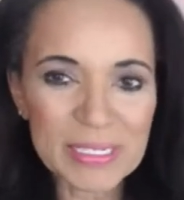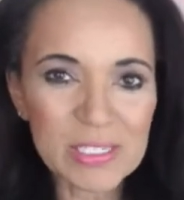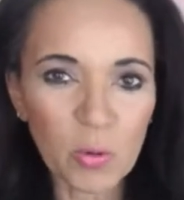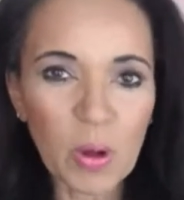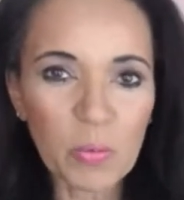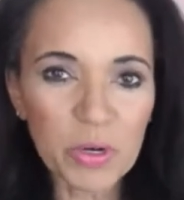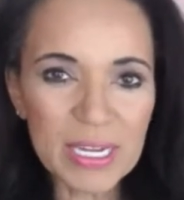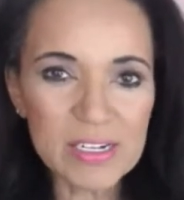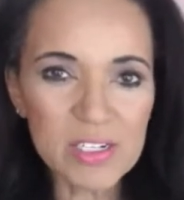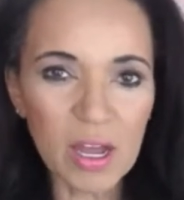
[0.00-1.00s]
So what we're
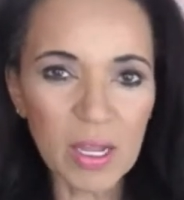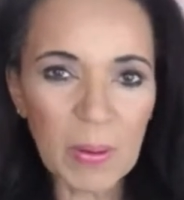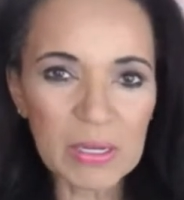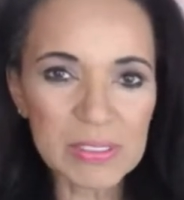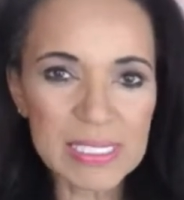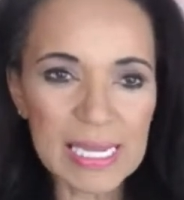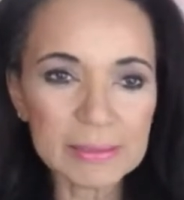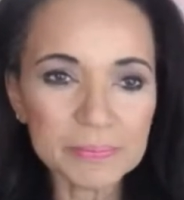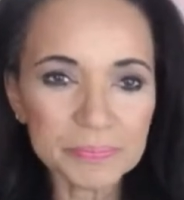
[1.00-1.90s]
going to talk about today